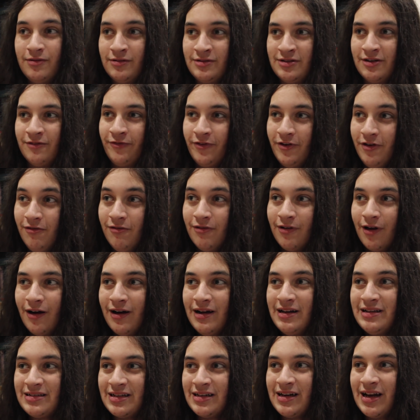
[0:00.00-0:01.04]
was a few
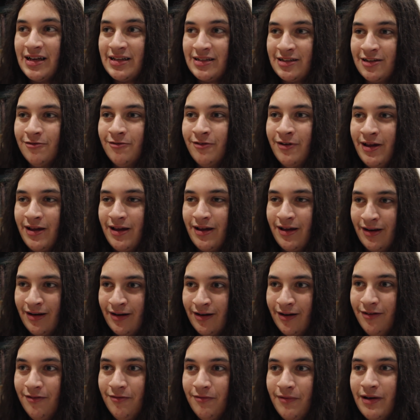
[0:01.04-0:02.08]
lines in Let's Call
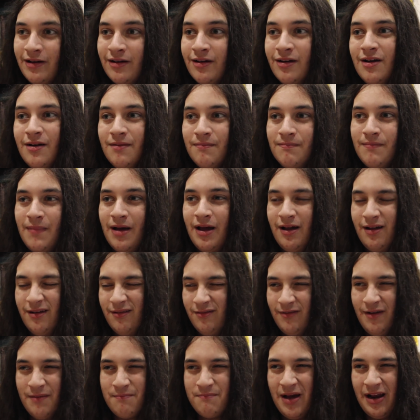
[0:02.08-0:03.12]
Hitler when
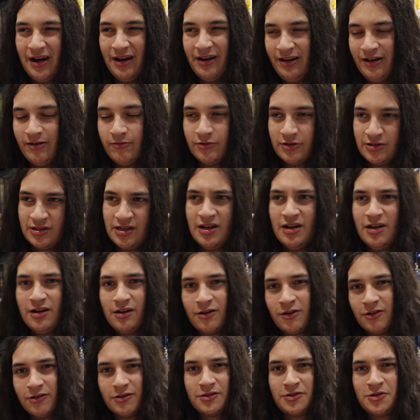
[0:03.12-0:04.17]
Melody was
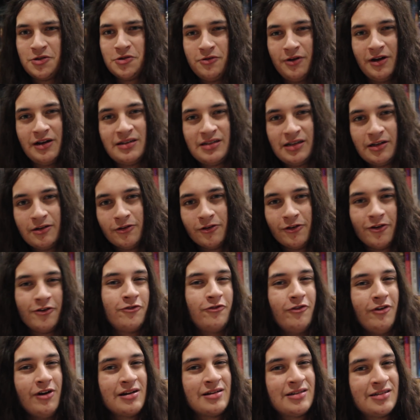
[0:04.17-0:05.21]
concentrating on the
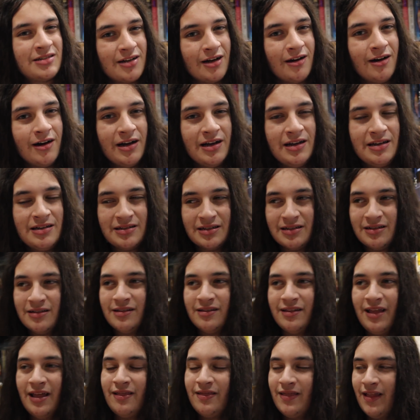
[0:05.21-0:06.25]
dress size,
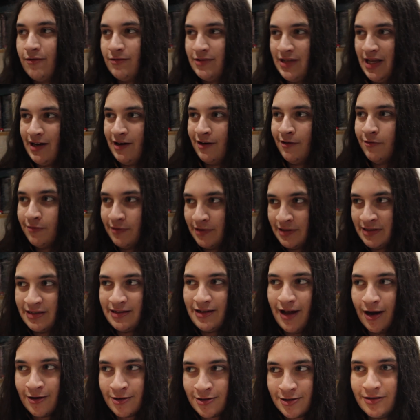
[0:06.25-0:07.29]
and then there was that whole
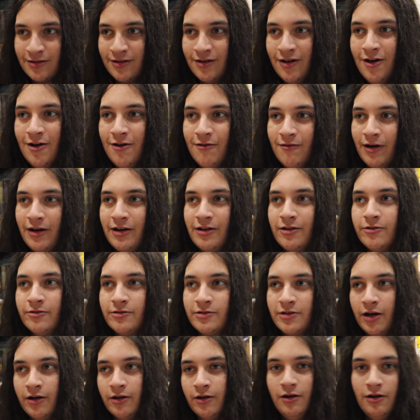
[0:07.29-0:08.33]
discussion when he
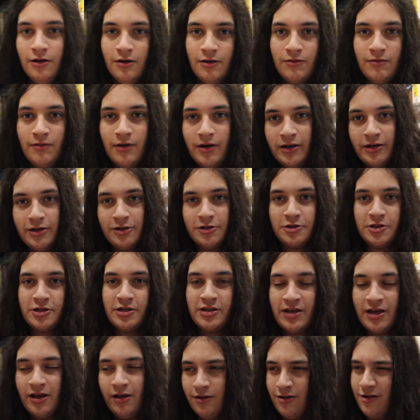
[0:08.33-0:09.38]
was like, oh, why did
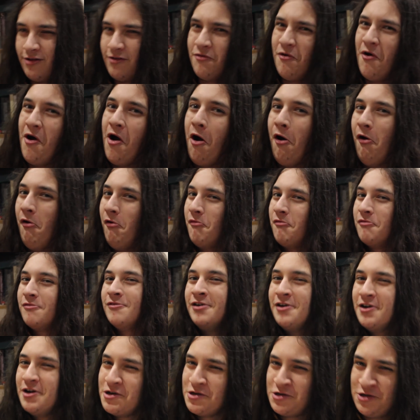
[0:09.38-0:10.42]
she kill you?
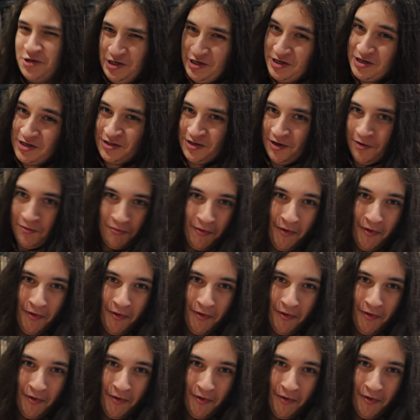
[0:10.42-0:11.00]
Oh, she's a